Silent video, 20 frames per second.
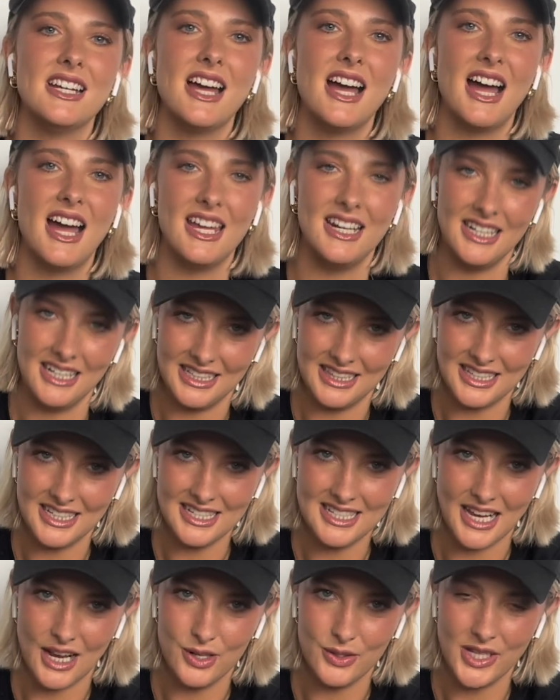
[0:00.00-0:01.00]
I need
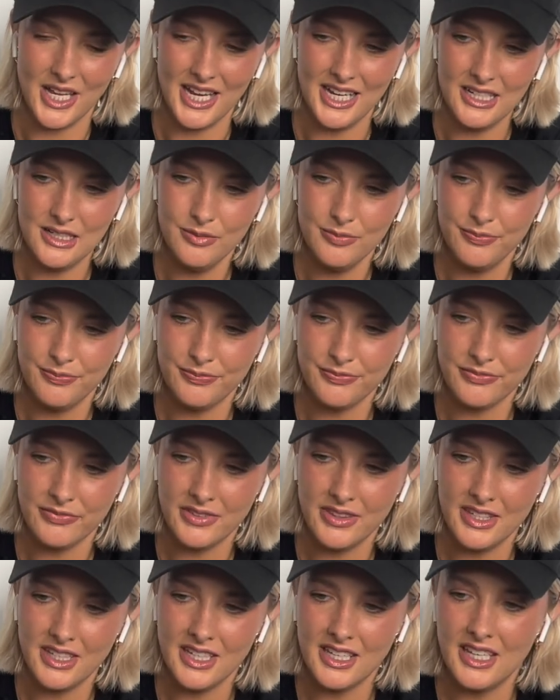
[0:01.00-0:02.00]
this outline
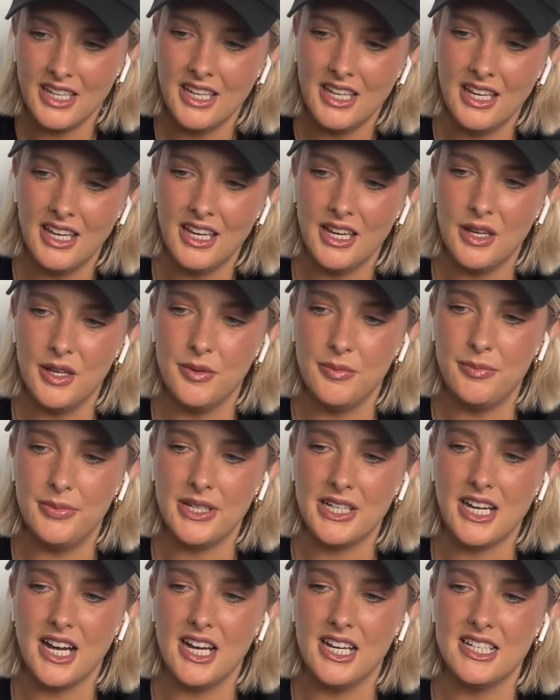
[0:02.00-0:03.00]

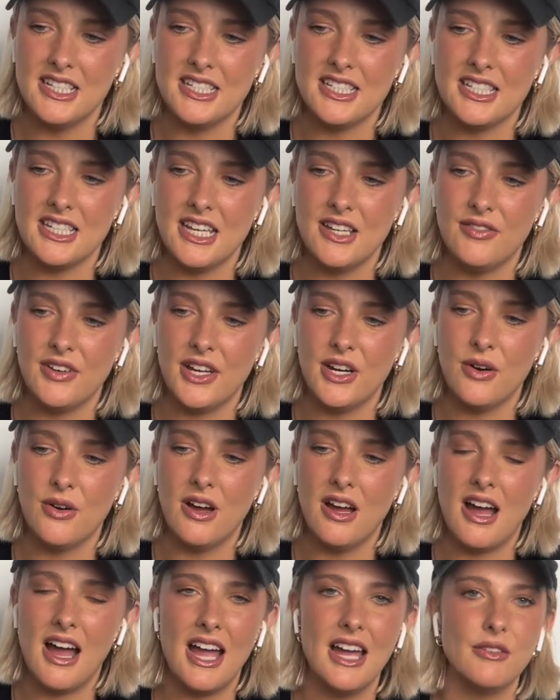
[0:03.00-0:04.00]
because I
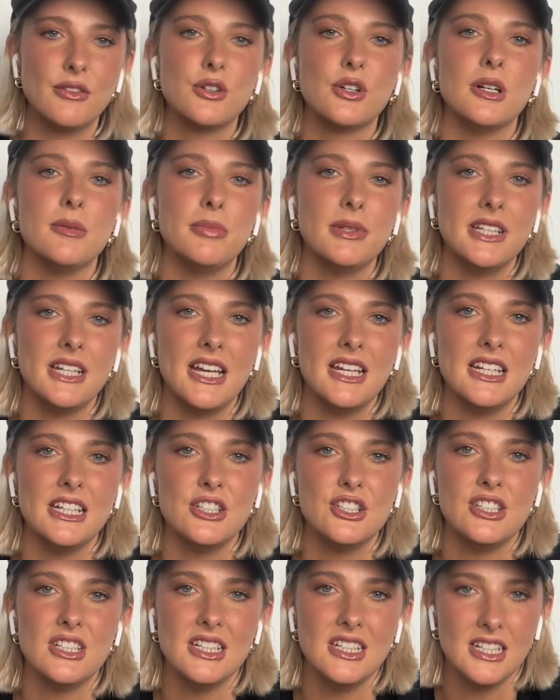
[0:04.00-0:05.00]
have crippling
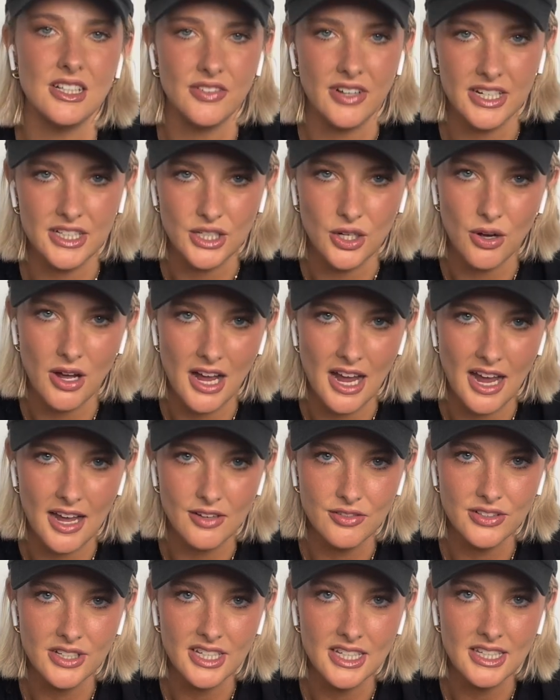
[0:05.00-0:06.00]
ADHD, and if I don't
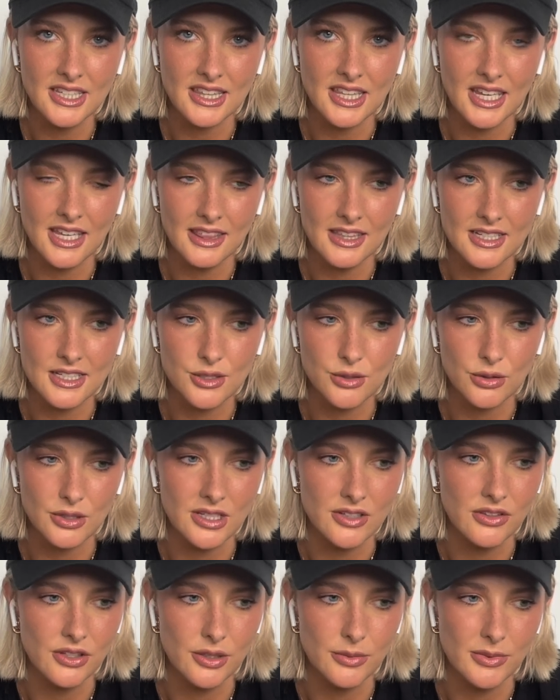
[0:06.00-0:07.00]
have it, then this will
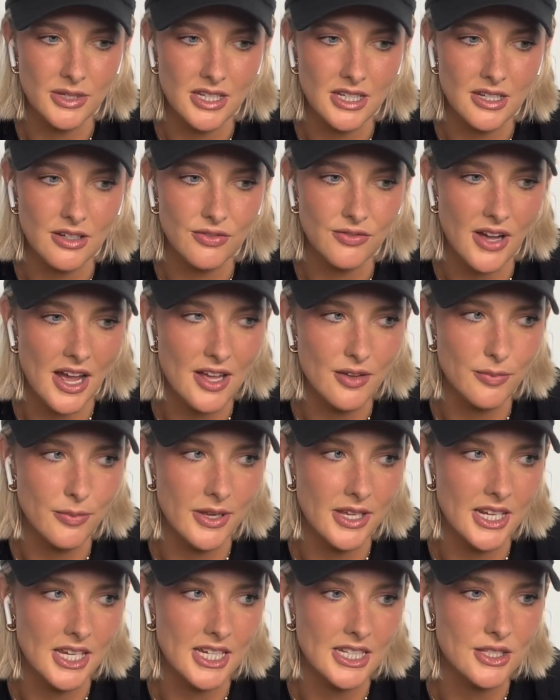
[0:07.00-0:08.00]
either be 5
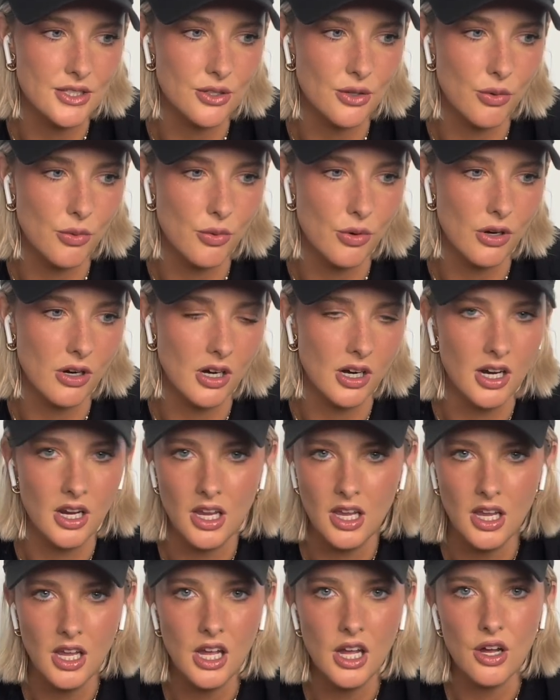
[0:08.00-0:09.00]
minutes or
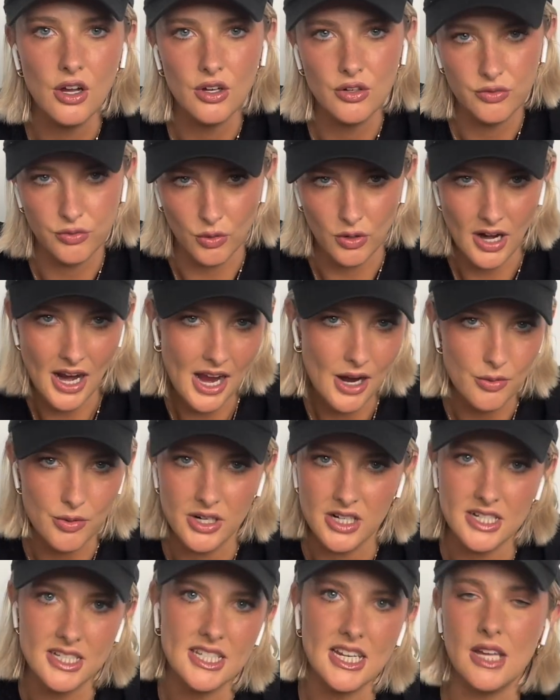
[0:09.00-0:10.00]
4
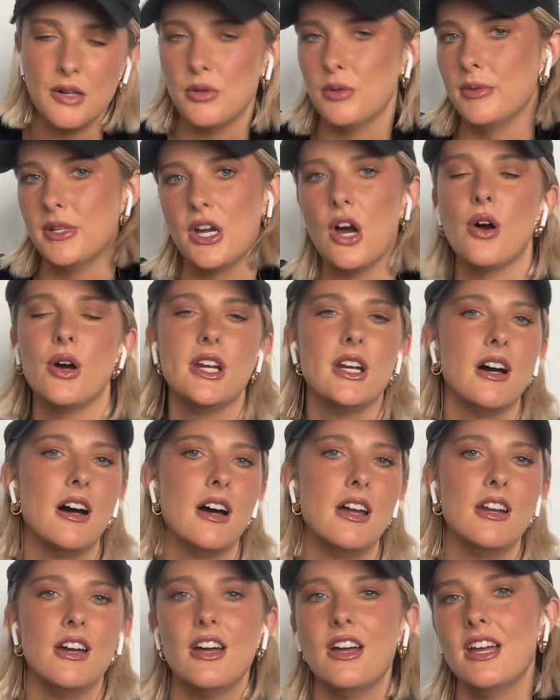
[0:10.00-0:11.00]
hours, and we'll be going
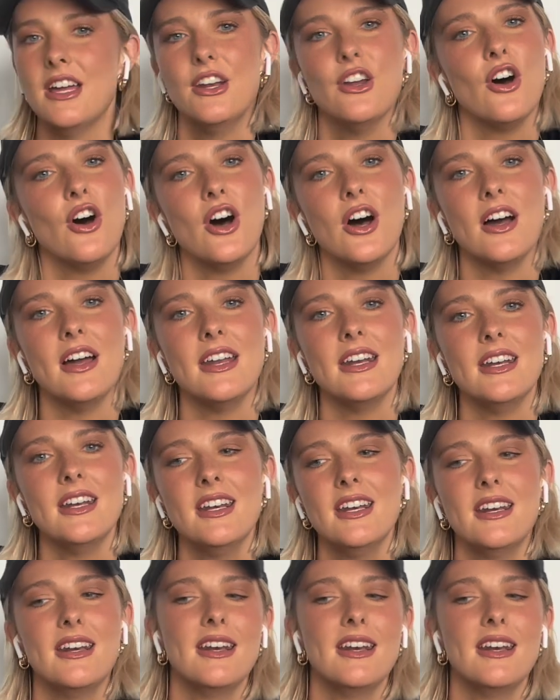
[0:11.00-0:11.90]
on and on